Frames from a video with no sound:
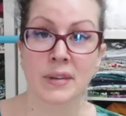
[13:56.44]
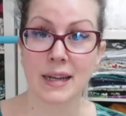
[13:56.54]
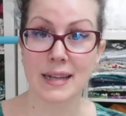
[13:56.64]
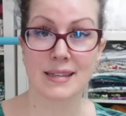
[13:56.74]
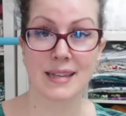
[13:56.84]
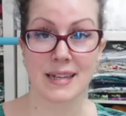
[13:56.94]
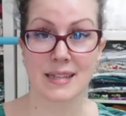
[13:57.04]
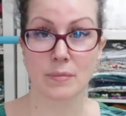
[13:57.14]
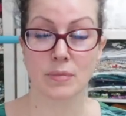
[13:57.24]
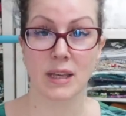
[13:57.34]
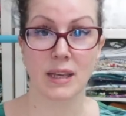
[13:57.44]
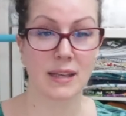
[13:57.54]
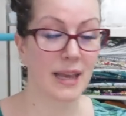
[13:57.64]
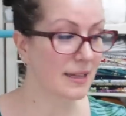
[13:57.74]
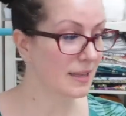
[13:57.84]
let's eat something,
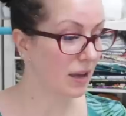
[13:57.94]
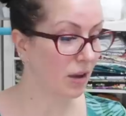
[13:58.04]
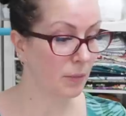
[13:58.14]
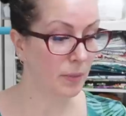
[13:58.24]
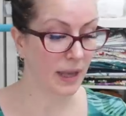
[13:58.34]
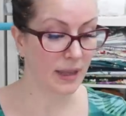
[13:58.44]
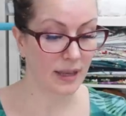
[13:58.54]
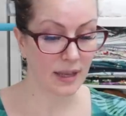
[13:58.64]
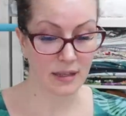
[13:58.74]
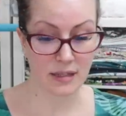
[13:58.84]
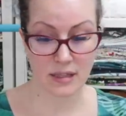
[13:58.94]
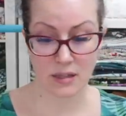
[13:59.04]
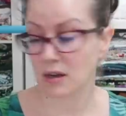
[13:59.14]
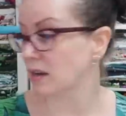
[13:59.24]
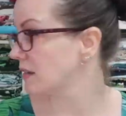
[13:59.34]
get set up, and then
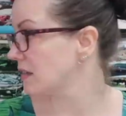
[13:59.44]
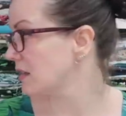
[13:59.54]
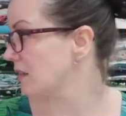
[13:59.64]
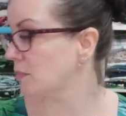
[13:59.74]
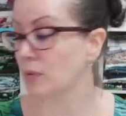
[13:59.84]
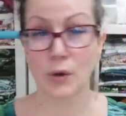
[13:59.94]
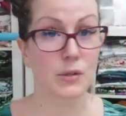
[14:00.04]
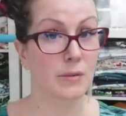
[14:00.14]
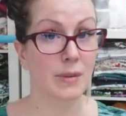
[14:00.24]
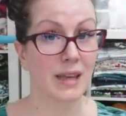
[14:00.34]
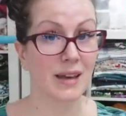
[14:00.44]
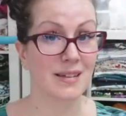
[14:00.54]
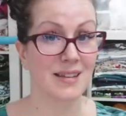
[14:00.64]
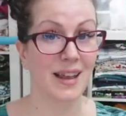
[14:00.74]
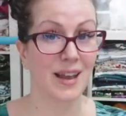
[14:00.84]
start possibly
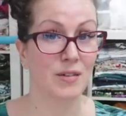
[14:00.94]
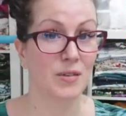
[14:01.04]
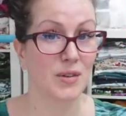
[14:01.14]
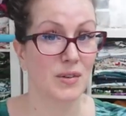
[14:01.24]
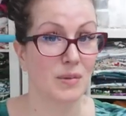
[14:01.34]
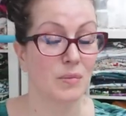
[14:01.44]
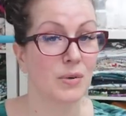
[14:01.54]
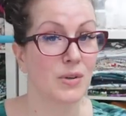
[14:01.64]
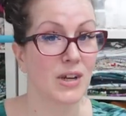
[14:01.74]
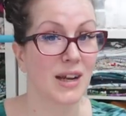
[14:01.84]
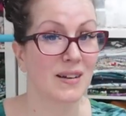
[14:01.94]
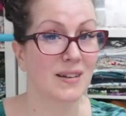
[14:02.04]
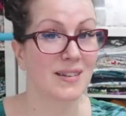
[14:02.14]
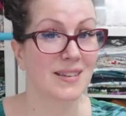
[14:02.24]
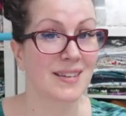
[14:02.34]
cutting out some
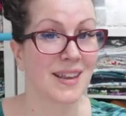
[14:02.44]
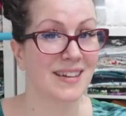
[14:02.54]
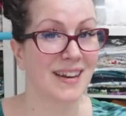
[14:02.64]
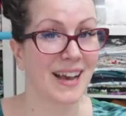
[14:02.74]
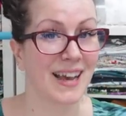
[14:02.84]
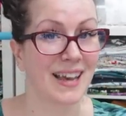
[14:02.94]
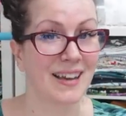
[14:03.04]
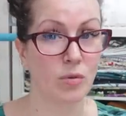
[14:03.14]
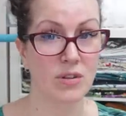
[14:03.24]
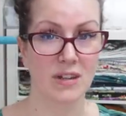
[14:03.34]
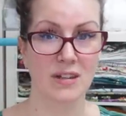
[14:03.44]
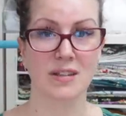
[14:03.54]
projects today. I was gonna